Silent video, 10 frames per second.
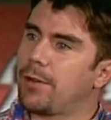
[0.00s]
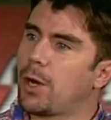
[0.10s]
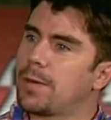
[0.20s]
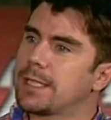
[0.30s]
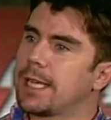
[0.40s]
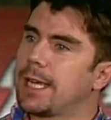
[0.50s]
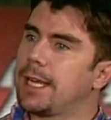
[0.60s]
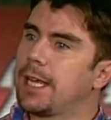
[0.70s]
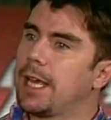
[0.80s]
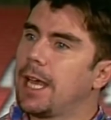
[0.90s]
they're always
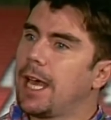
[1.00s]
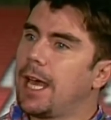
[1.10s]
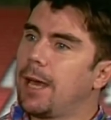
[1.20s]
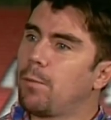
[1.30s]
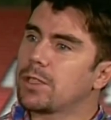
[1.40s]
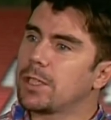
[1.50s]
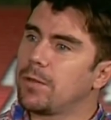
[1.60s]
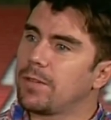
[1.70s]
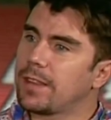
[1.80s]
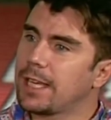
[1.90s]
saying uh, what a
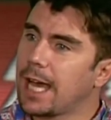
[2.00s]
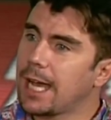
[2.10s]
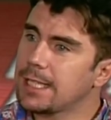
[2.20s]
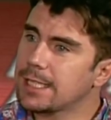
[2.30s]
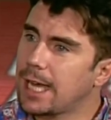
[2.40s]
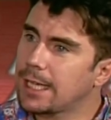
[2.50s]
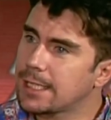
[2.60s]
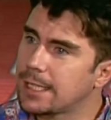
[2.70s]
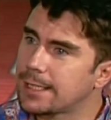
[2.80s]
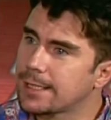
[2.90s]
lovely thing
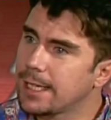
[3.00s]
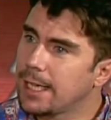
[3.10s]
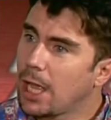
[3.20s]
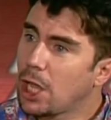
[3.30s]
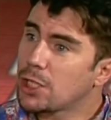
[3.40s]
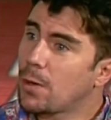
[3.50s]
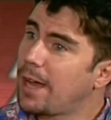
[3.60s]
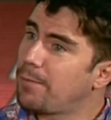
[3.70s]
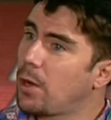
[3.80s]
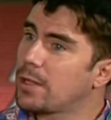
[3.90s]
hindsight is. So
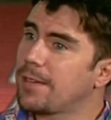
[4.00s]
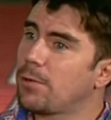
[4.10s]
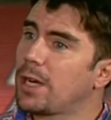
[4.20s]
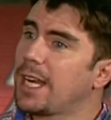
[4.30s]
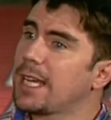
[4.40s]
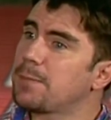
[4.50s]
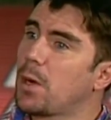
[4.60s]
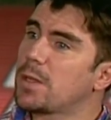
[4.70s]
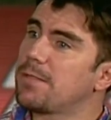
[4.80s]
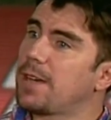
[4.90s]
I bought everyone a nice box of